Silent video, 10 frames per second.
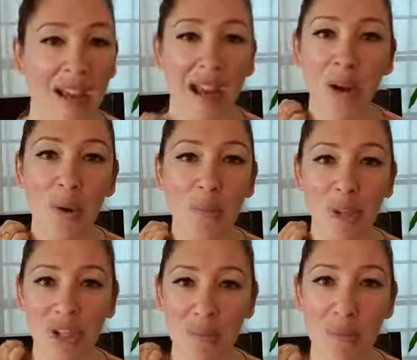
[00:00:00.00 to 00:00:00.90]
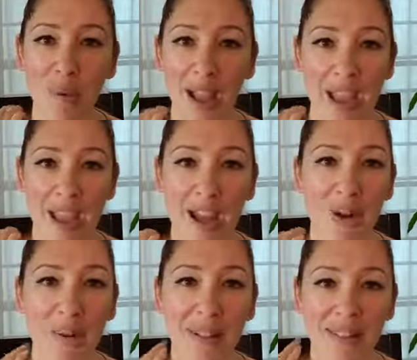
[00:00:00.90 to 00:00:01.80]
I don't push them away. I
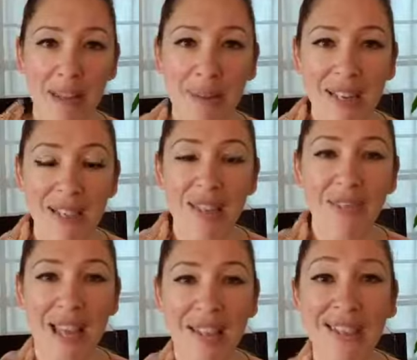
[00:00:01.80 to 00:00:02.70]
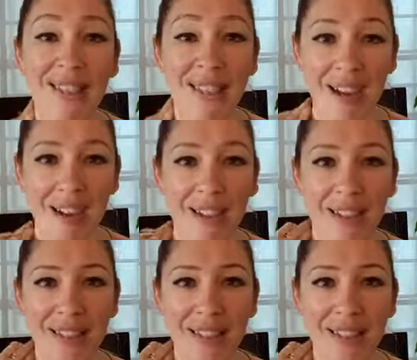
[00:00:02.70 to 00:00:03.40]
don't let myself get stuck.